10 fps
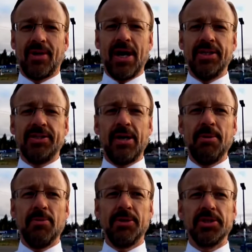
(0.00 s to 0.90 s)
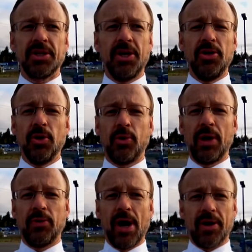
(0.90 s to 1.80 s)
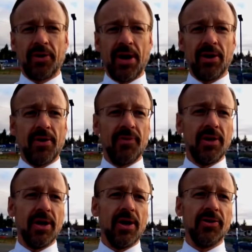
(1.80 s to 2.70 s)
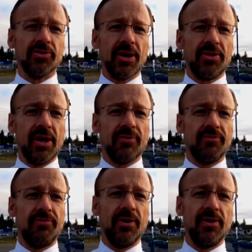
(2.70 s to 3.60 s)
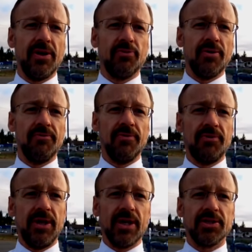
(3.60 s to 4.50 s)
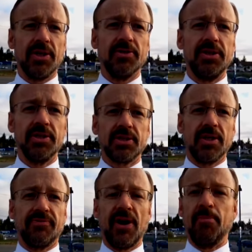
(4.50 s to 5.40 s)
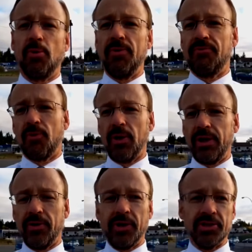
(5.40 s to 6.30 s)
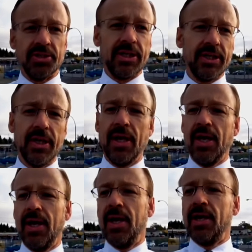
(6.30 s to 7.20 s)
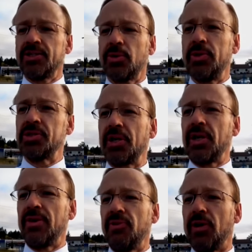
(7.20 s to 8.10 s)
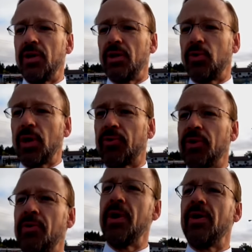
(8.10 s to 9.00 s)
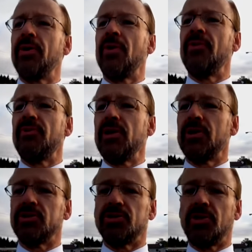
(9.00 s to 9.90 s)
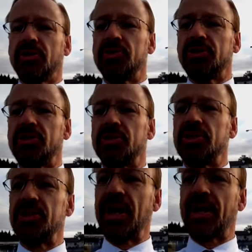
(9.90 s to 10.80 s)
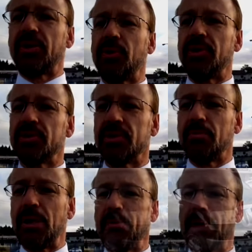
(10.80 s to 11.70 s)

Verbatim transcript: Hi, Jamie. We're just going to do a quick walk around on the uh, the truck, the F, uh, the F-150 XLT. It's got the 5.4 liter engine in it. And so we're just going to give you a little quick run around on the vehicle so you can see just exactly what this little baby